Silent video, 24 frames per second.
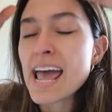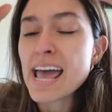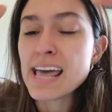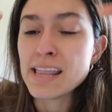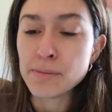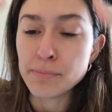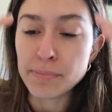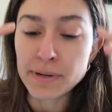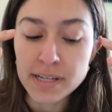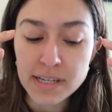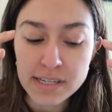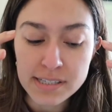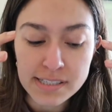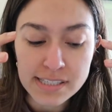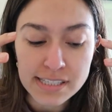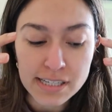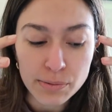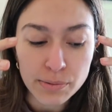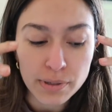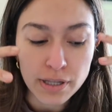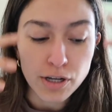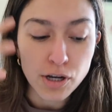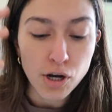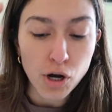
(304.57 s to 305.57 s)
And then because
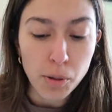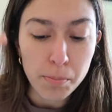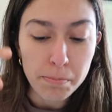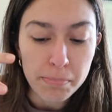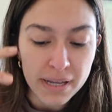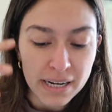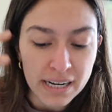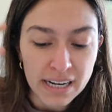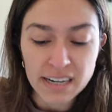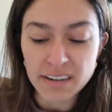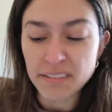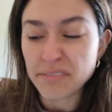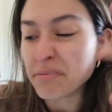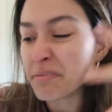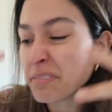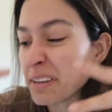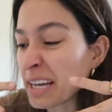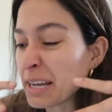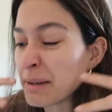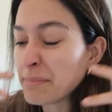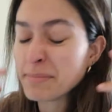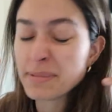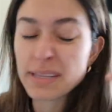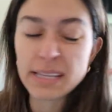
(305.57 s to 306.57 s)
they were like open and
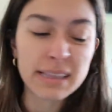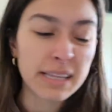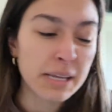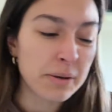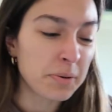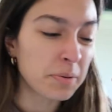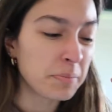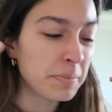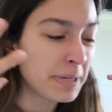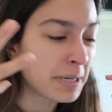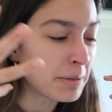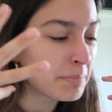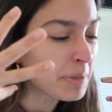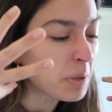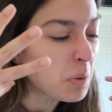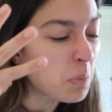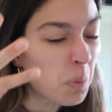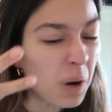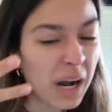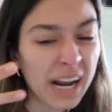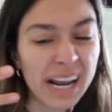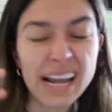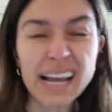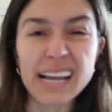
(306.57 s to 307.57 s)
inflamed, then they would become
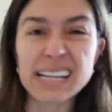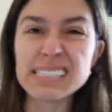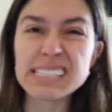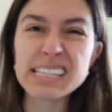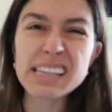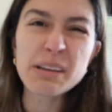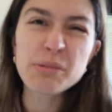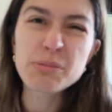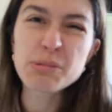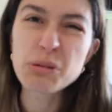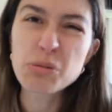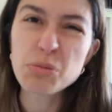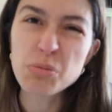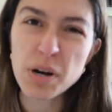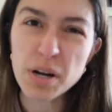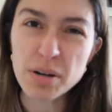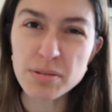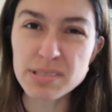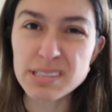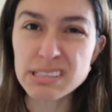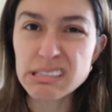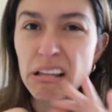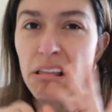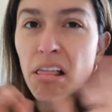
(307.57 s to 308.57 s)
like whiteheads. They were
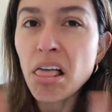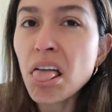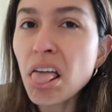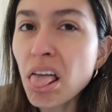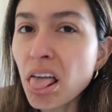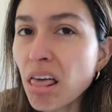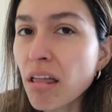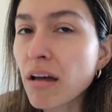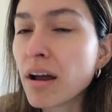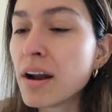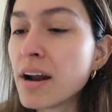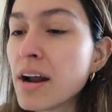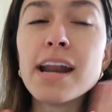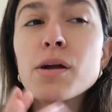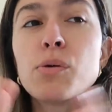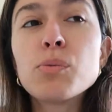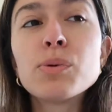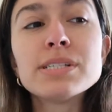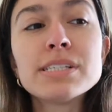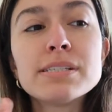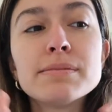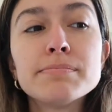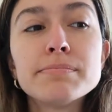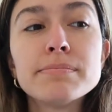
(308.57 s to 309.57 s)
gross. Ugh. And it
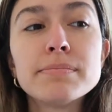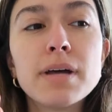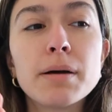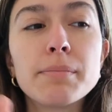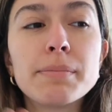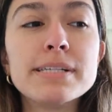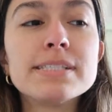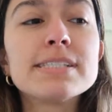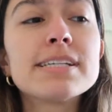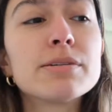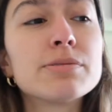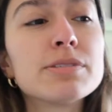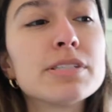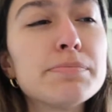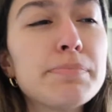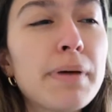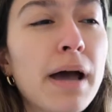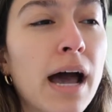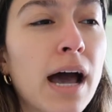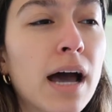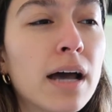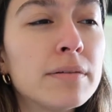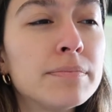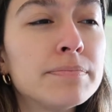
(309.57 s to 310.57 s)
wasn't that my skin was
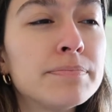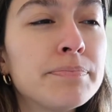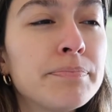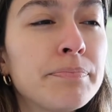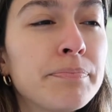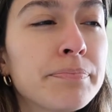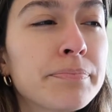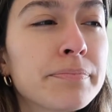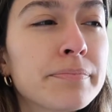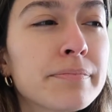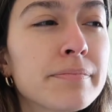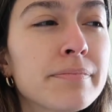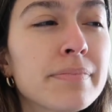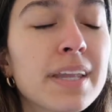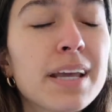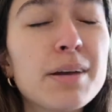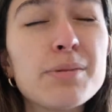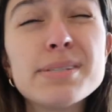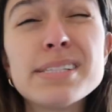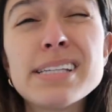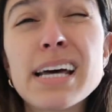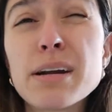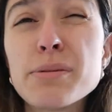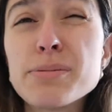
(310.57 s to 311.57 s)
bad.
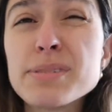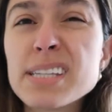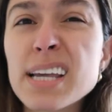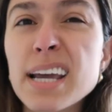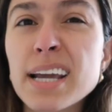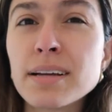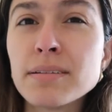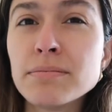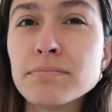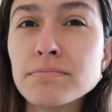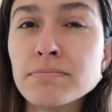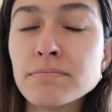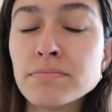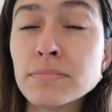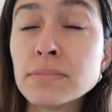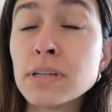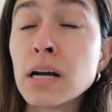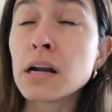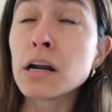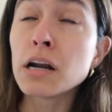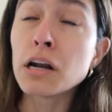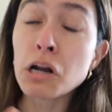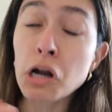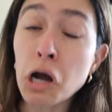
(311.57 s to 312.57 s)
It was that it was like
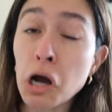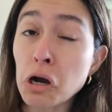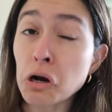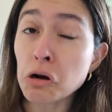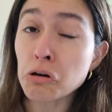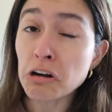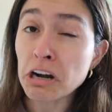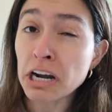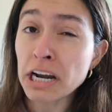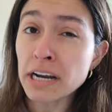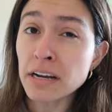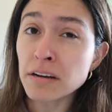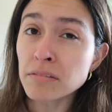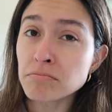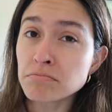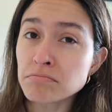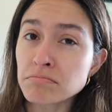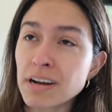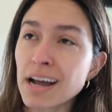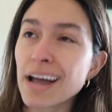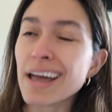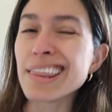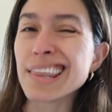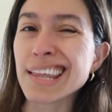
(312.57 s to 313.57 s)
not great.
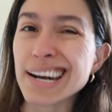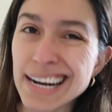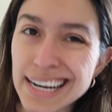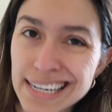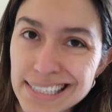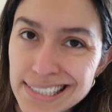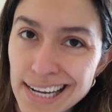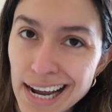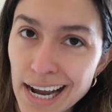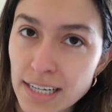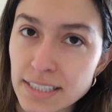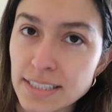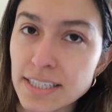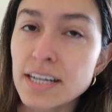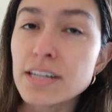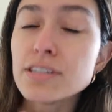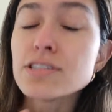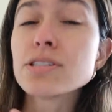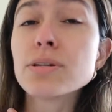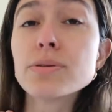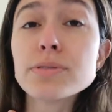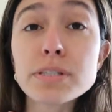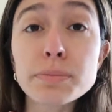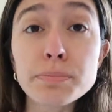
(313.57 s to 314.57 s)
And then I attacked
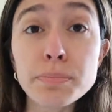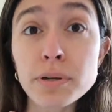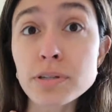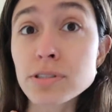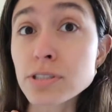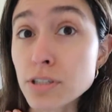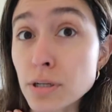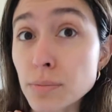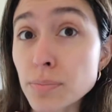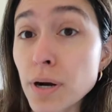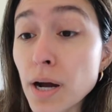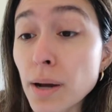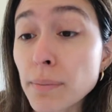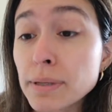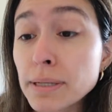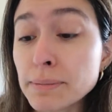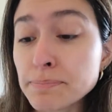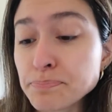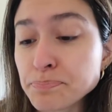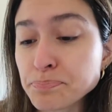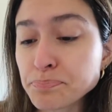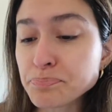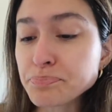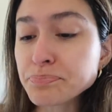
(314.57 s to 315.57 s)
it. So it was a personal
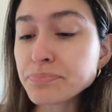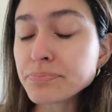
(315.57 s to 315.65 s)
problem.